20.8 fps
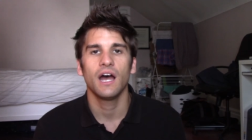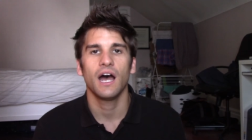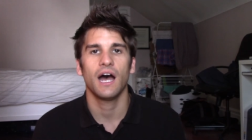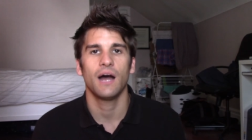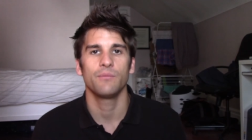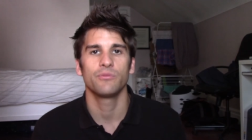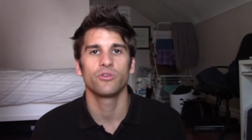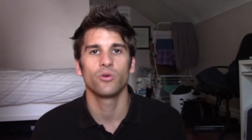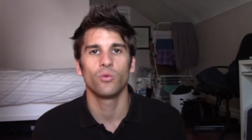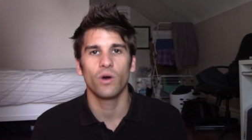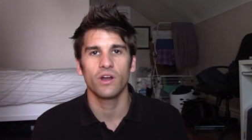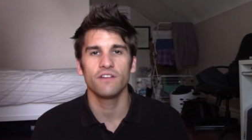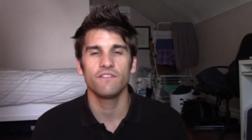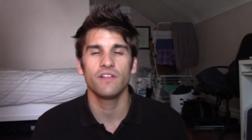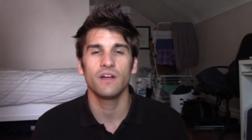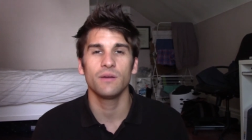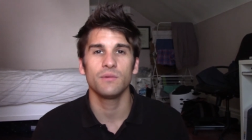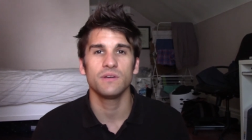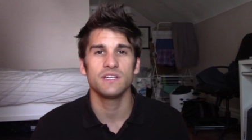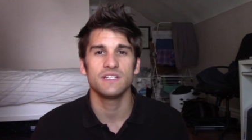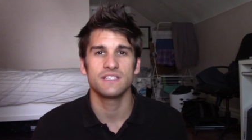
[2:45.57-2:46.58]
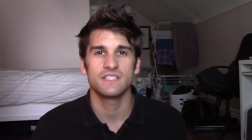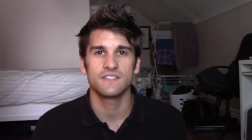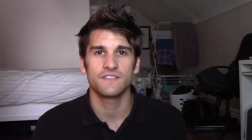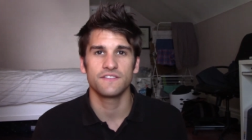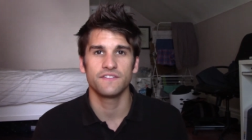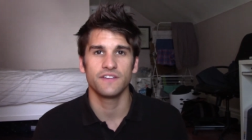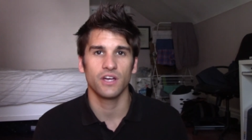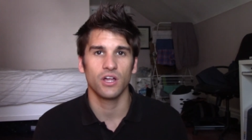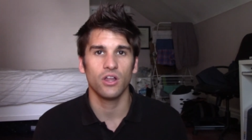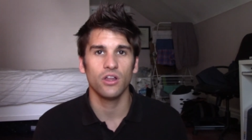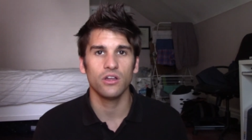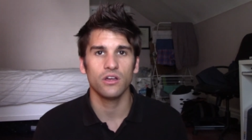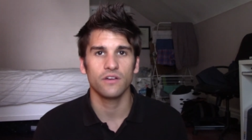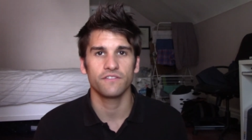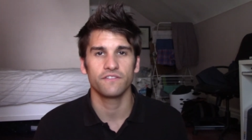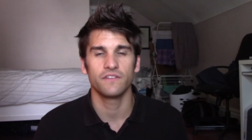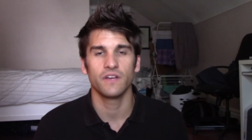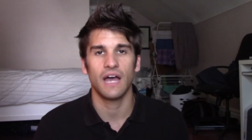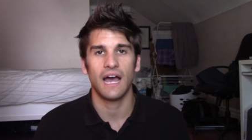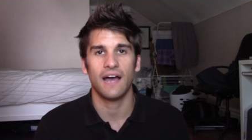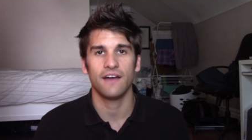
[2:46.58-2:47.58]
So one of them is Phil
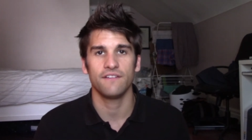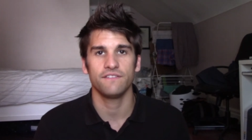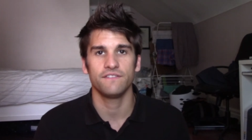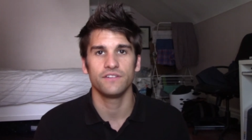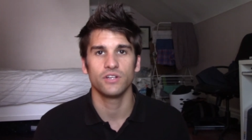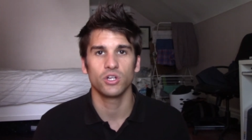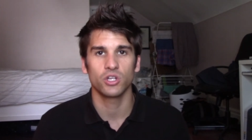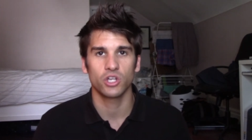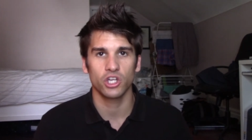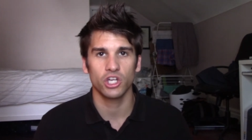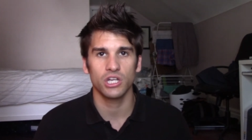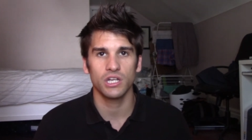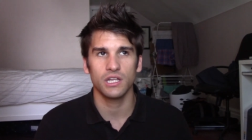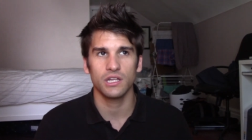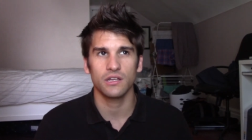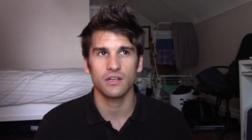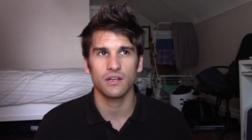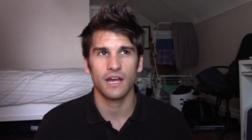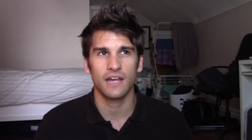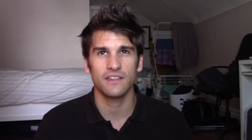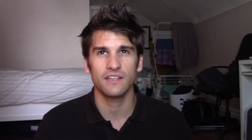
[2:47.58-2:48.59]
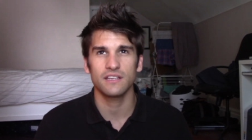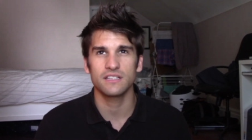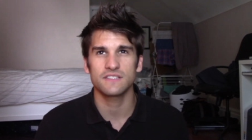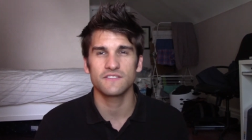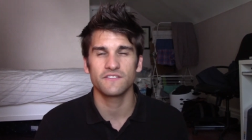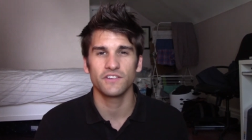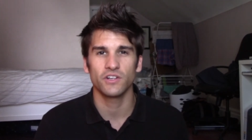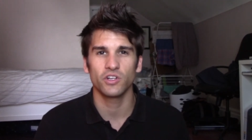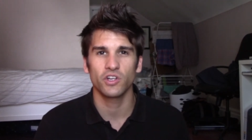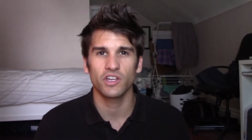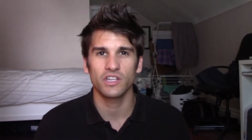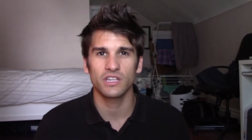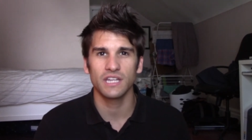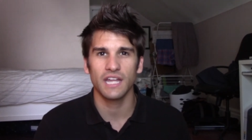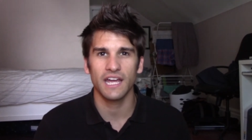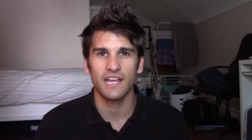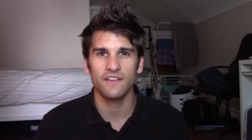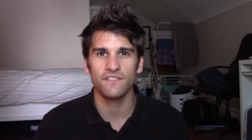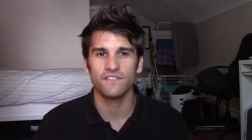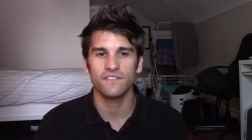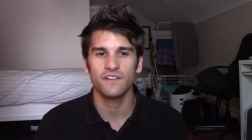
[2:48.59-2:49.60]
at Feel Good. I think it's Feel Good
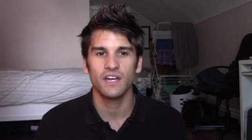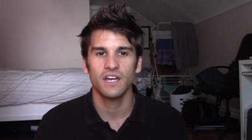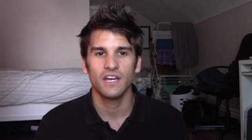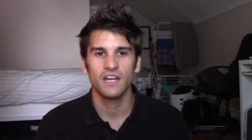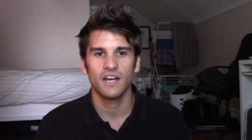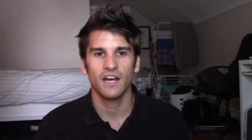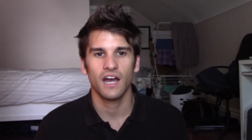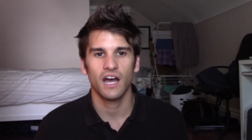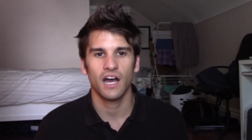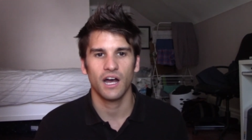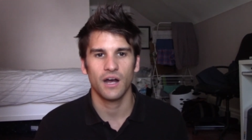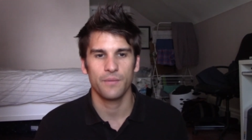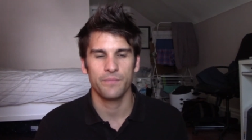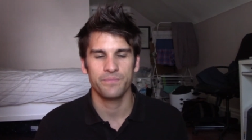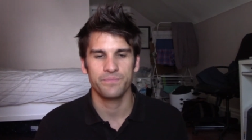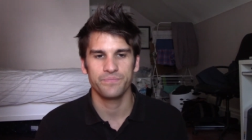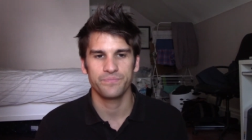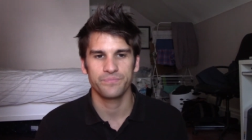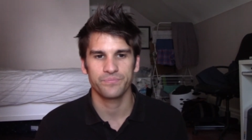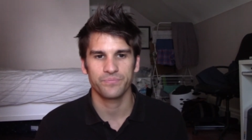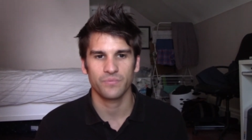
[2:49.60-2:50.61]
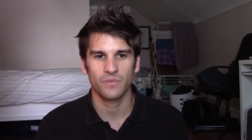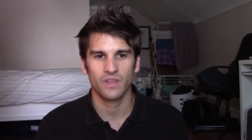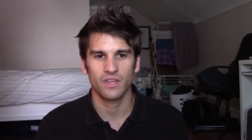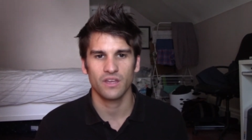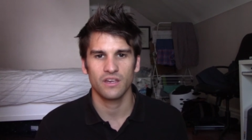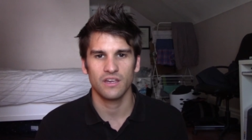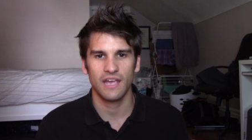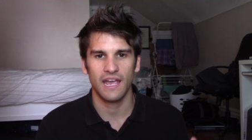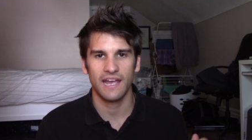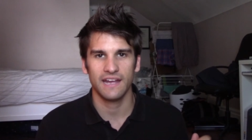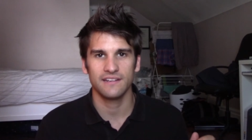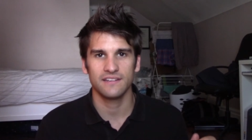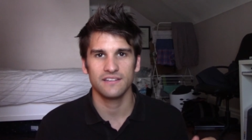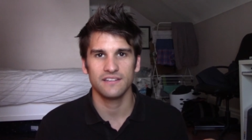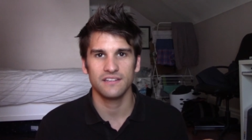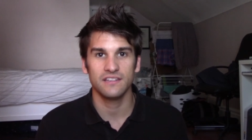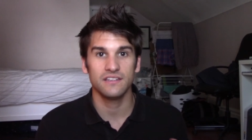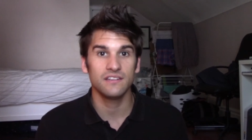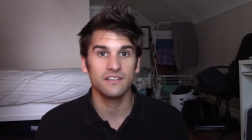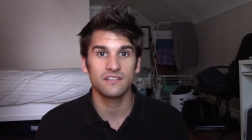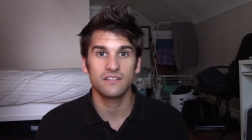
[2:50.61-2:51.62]
Life, and
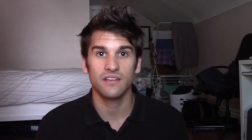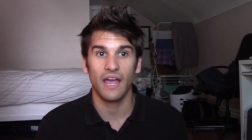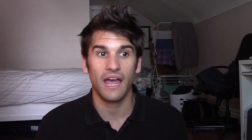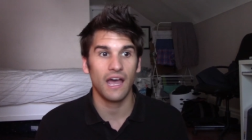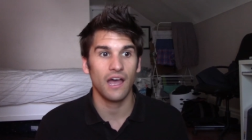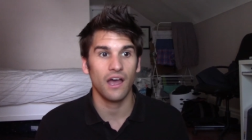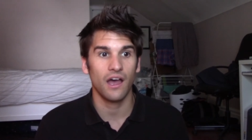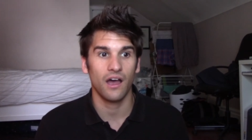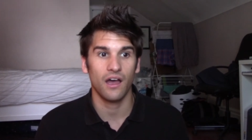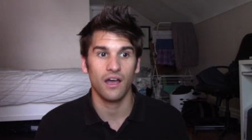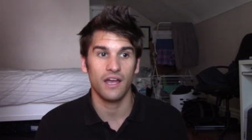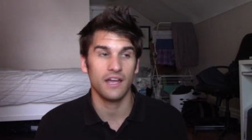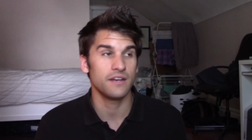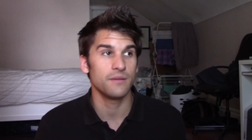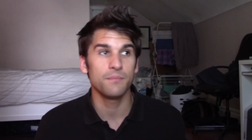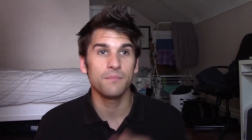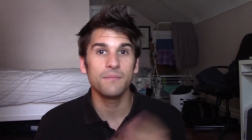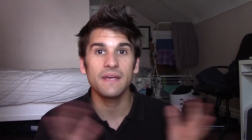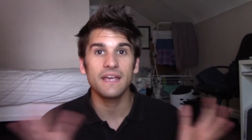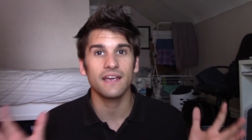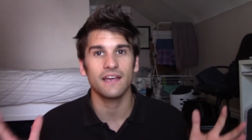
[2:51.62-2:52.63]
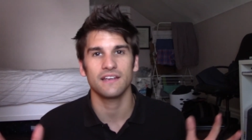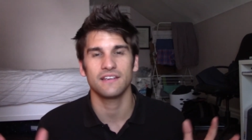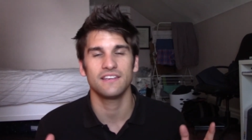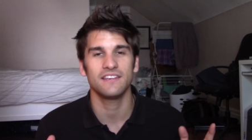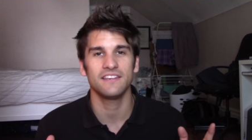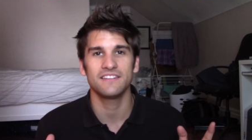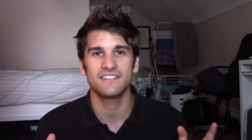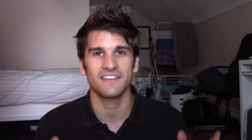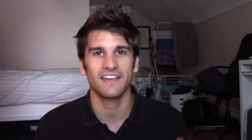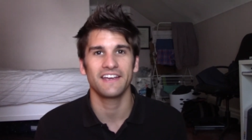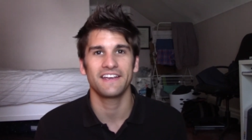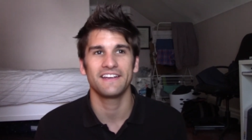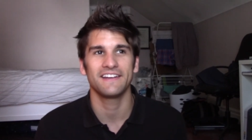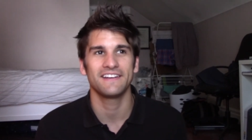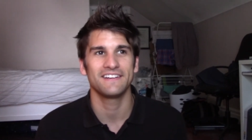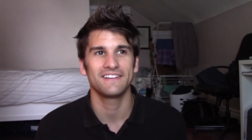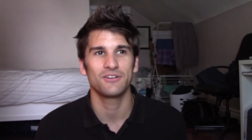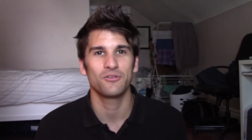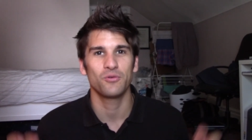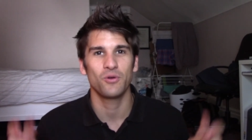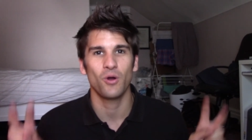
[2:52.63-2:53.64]
he's he's
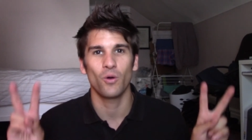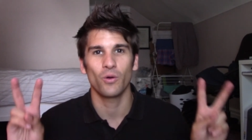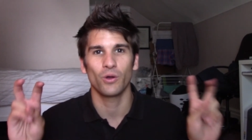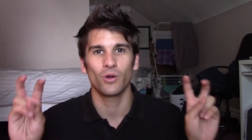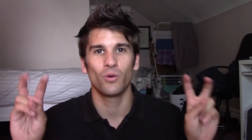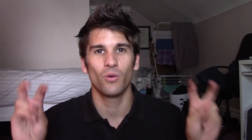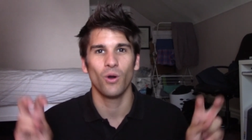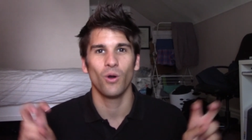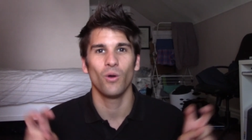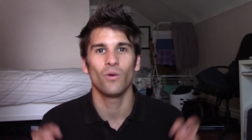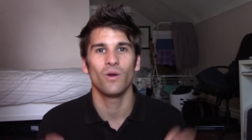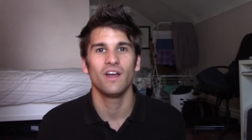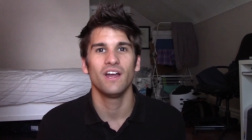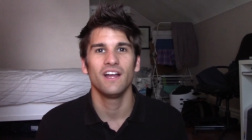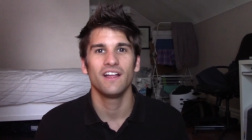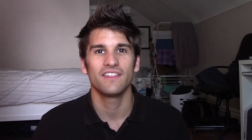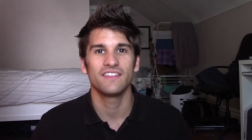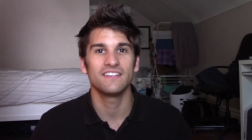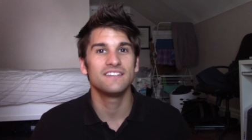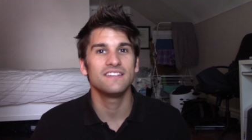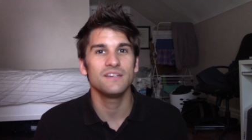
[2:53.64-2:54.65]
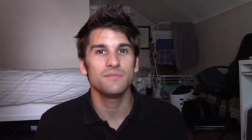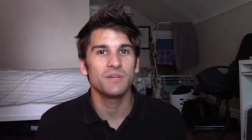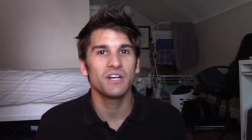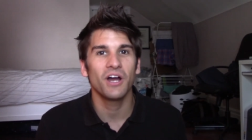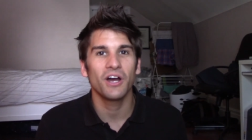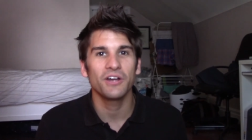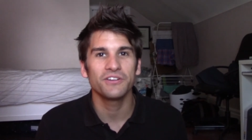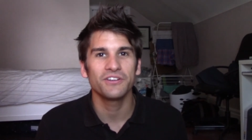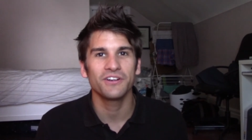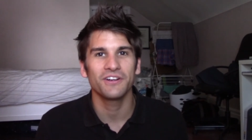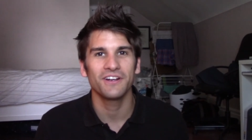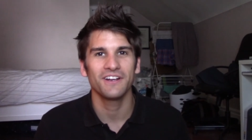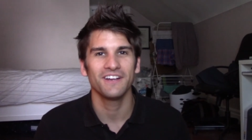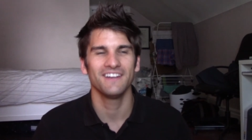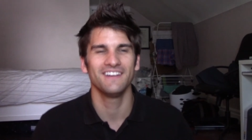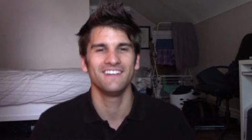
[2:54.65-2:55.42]
like quote unquote the demon hunter